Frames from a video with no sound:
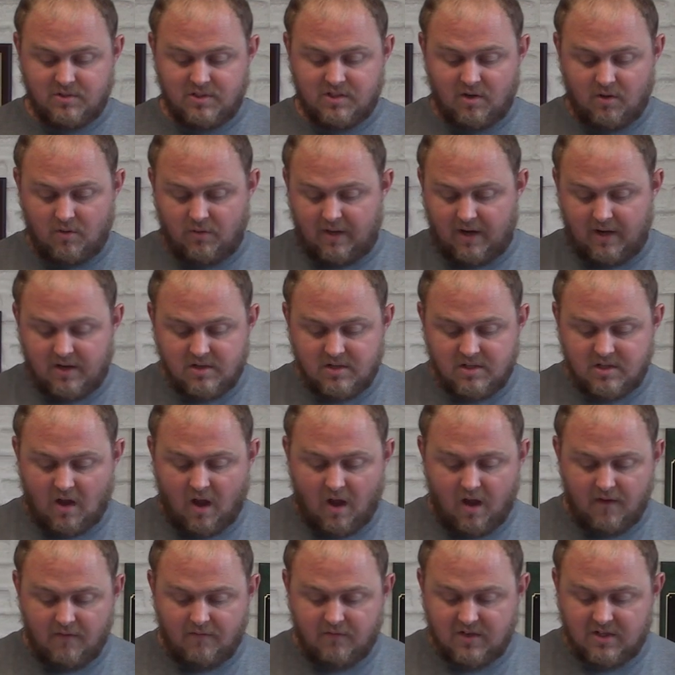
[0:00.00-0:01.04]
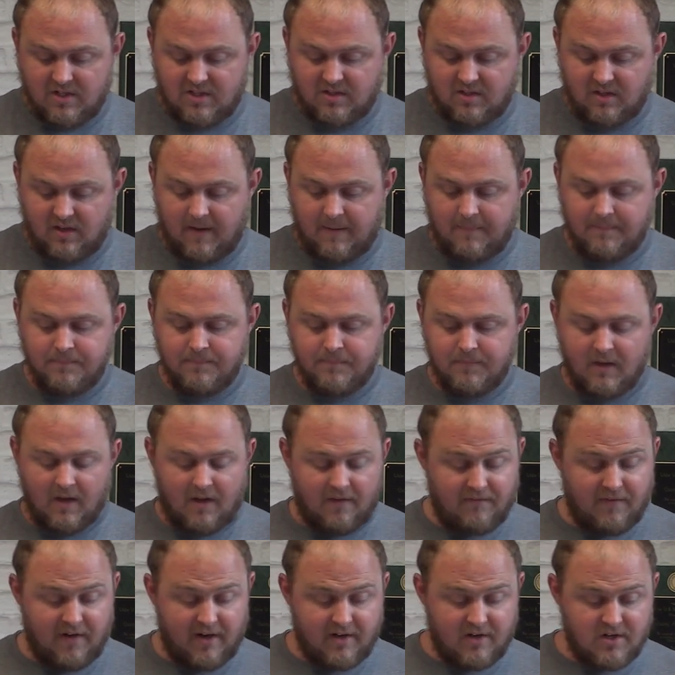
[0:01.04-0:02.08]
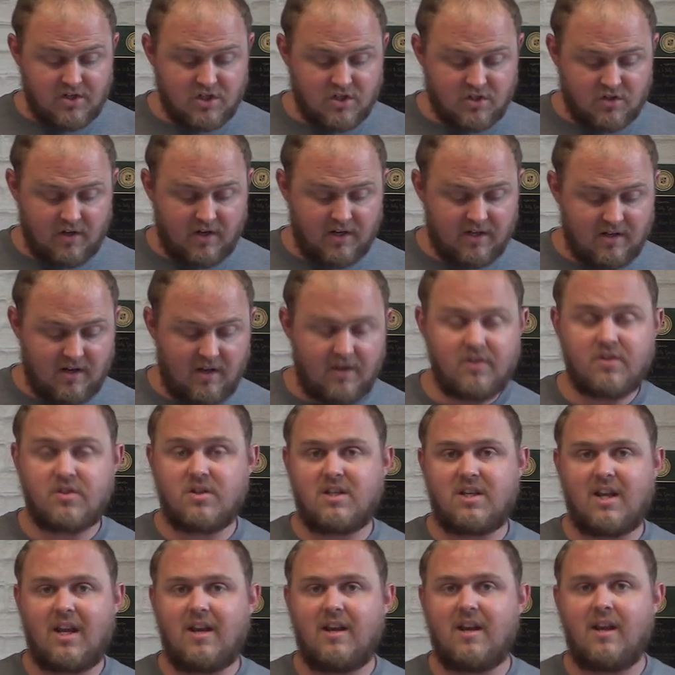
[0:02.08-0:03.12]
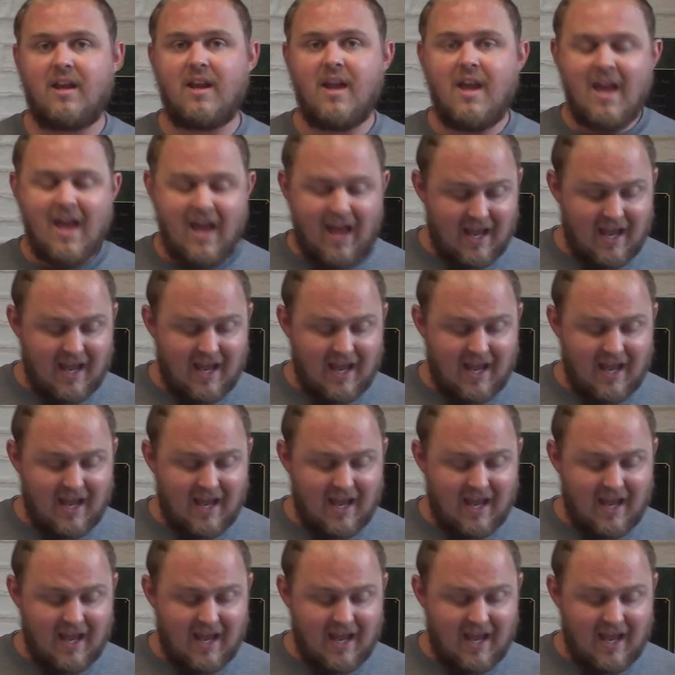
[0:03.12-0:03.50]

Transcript: So there is obviously a very strict understanding